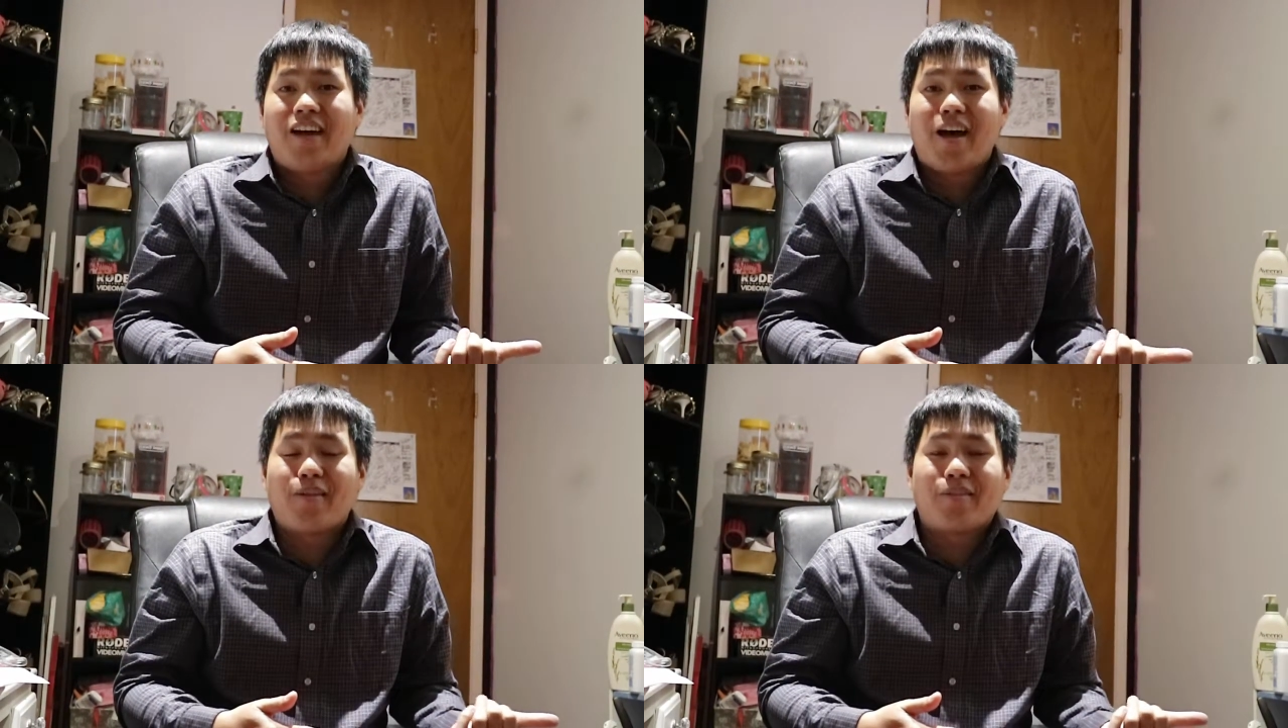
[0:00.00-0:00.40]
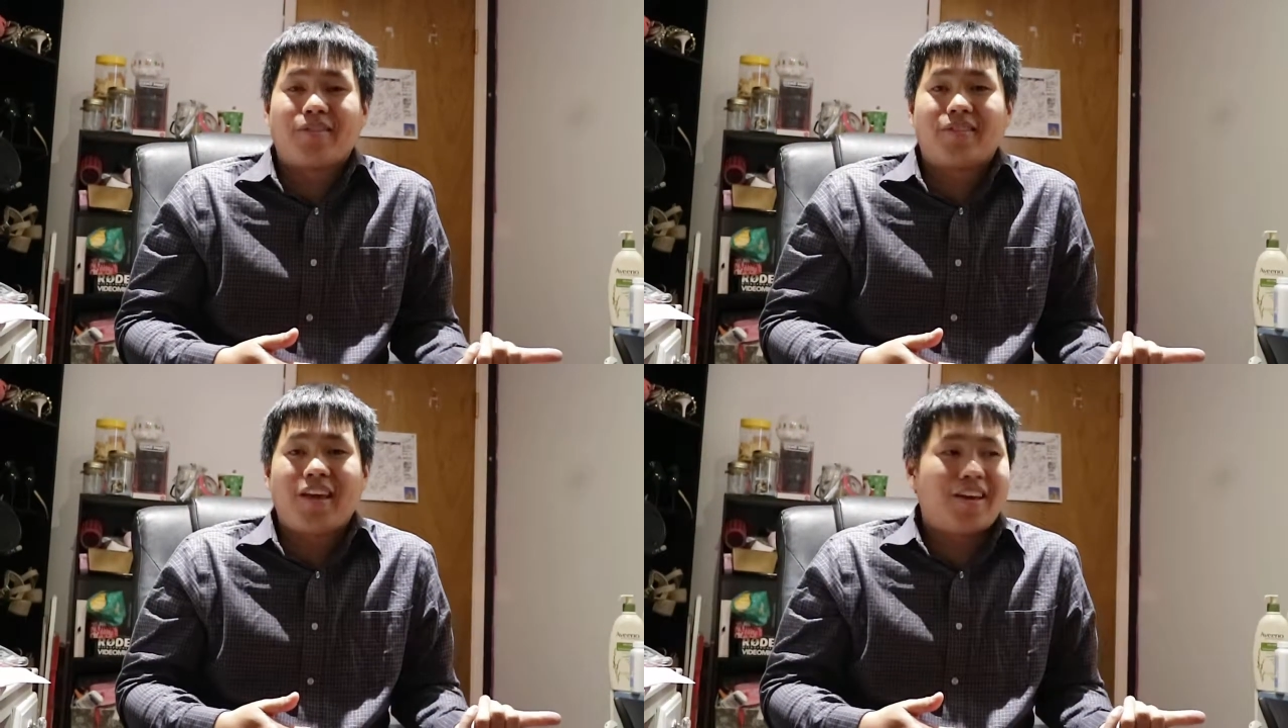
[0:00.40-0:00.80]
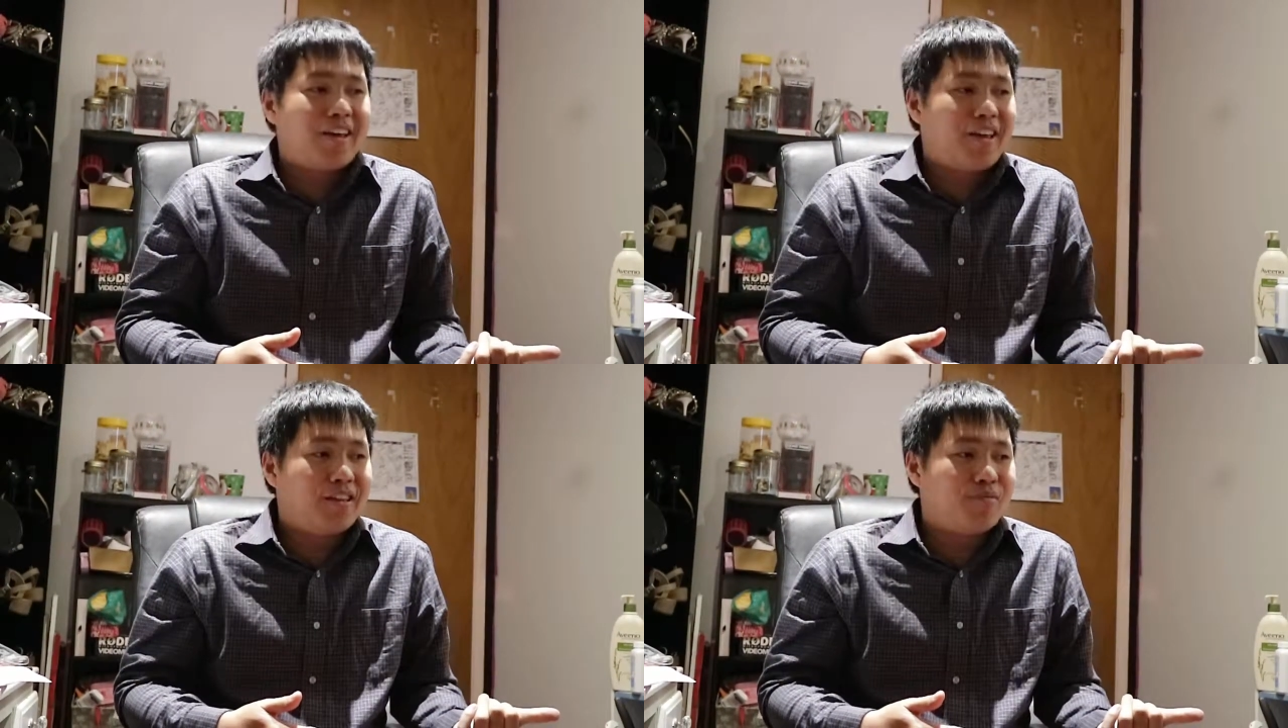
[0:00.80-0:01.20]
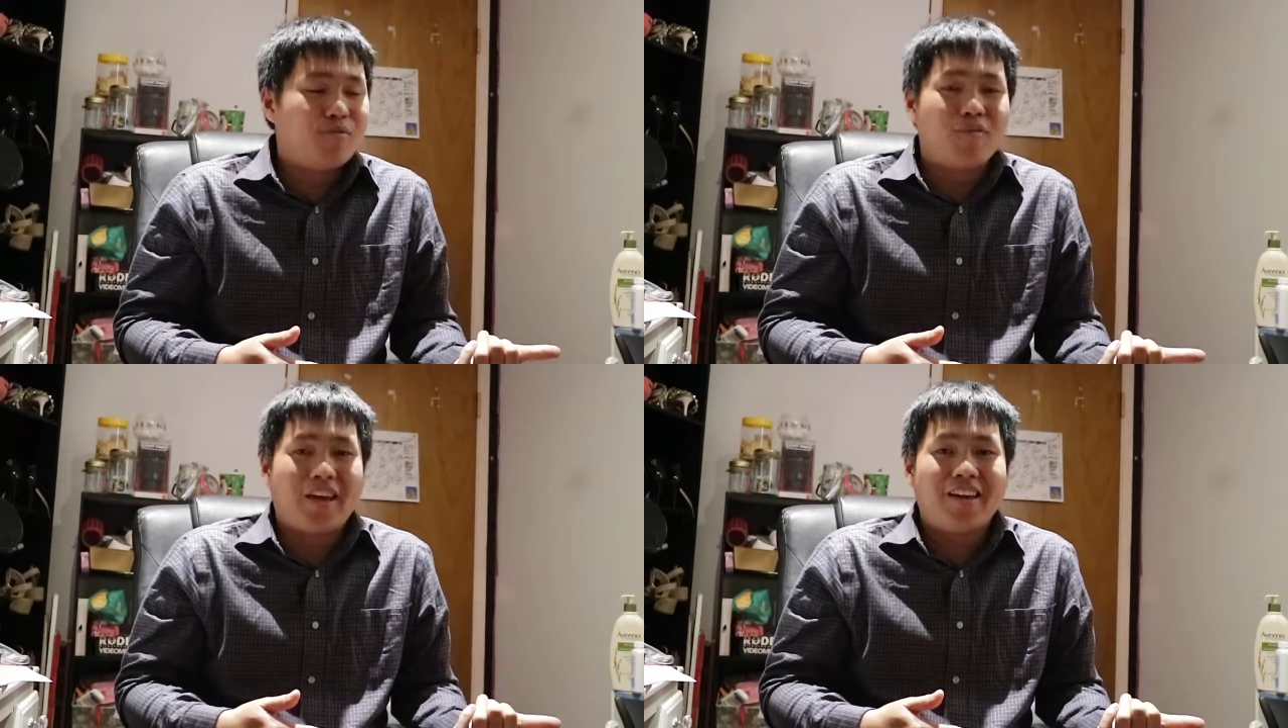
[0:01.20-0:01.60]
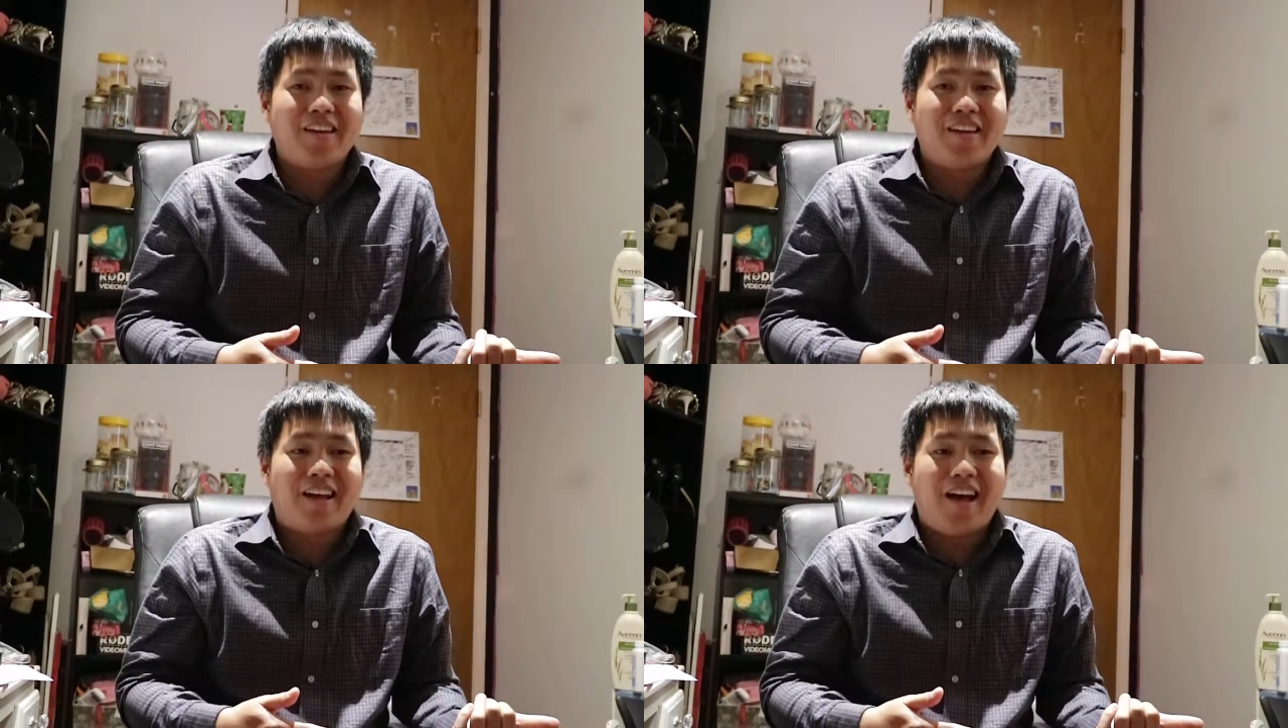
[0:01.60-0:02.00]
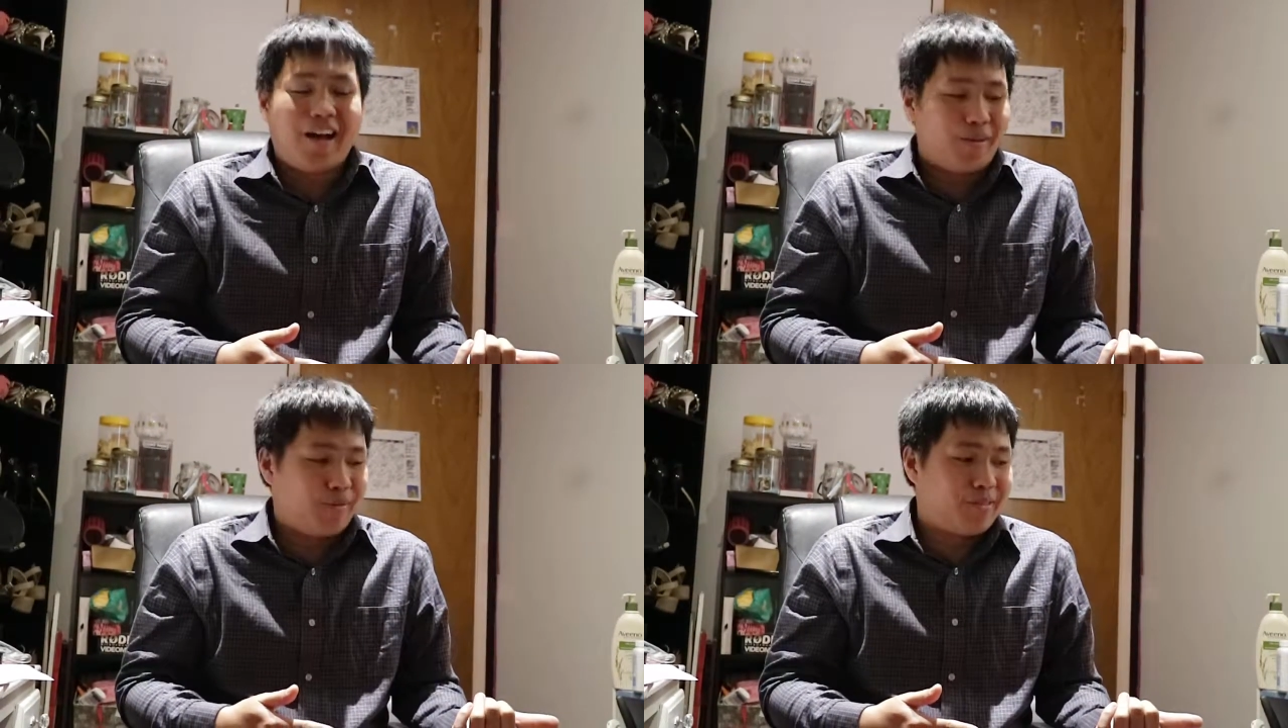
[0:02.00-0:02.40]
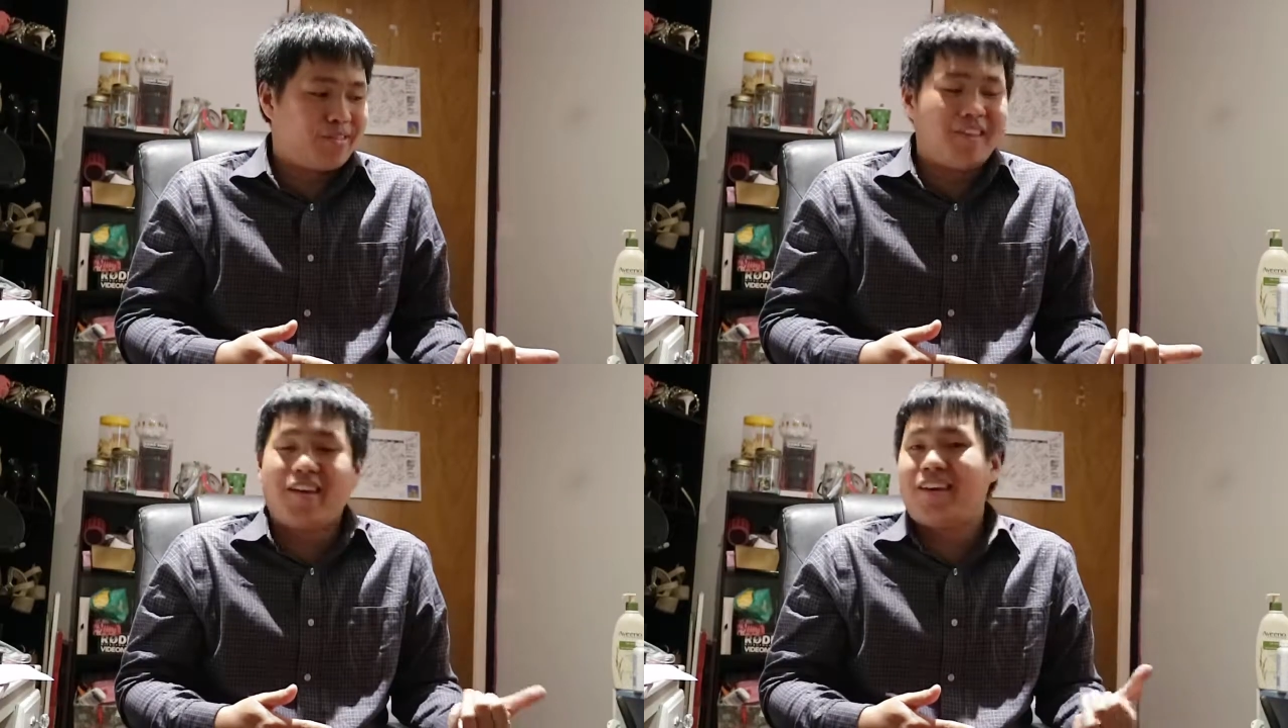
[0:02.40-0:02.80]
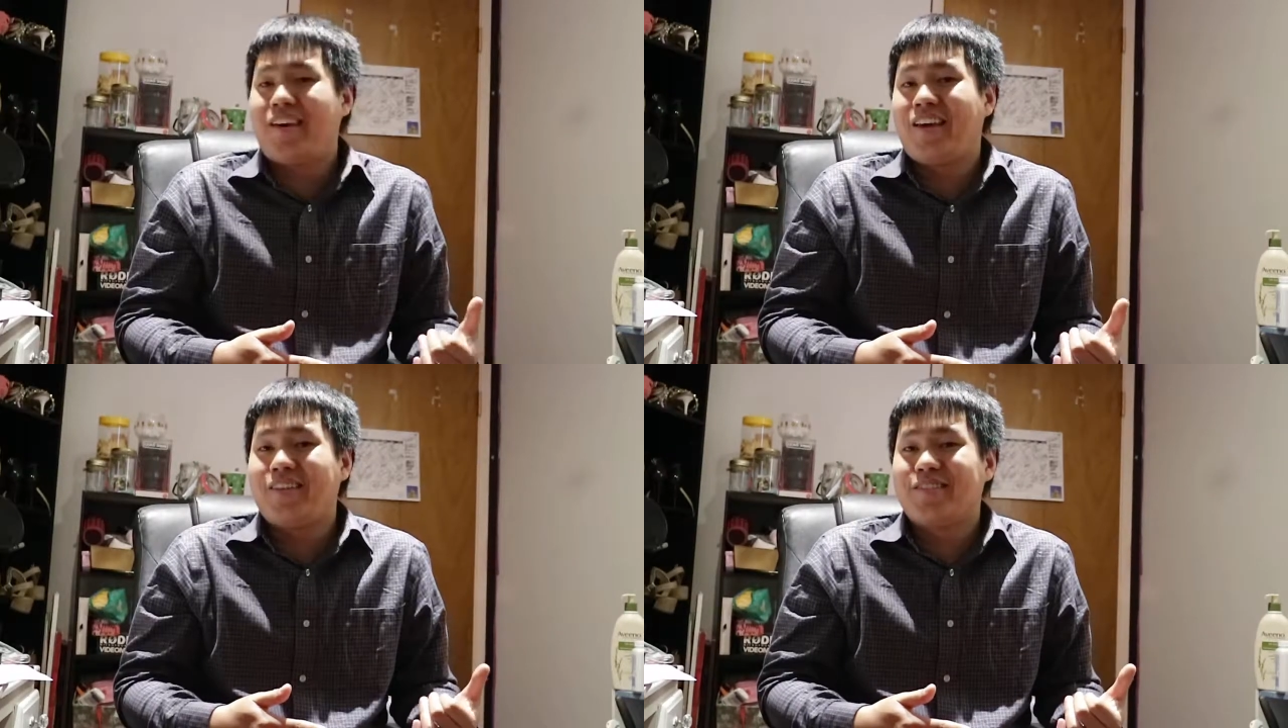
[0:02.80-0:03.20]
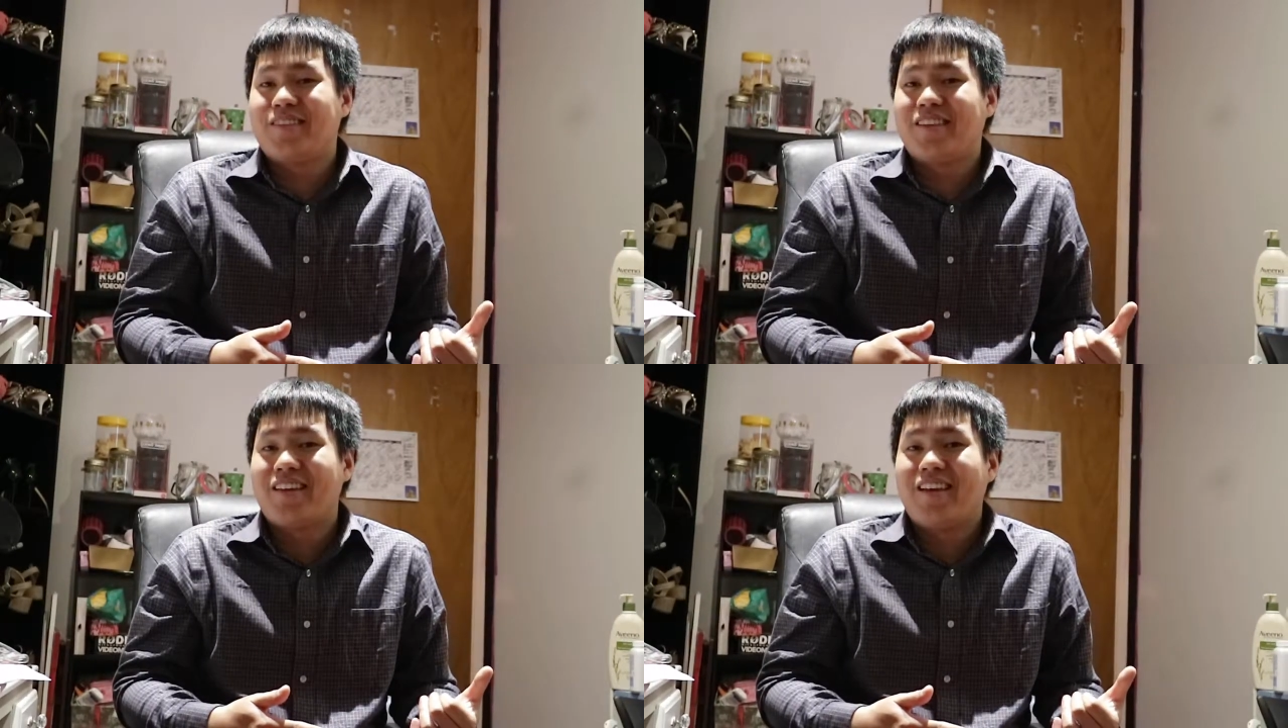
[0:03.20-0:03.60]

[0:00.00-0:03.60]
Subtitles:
I don't think he's moving. I don't think he's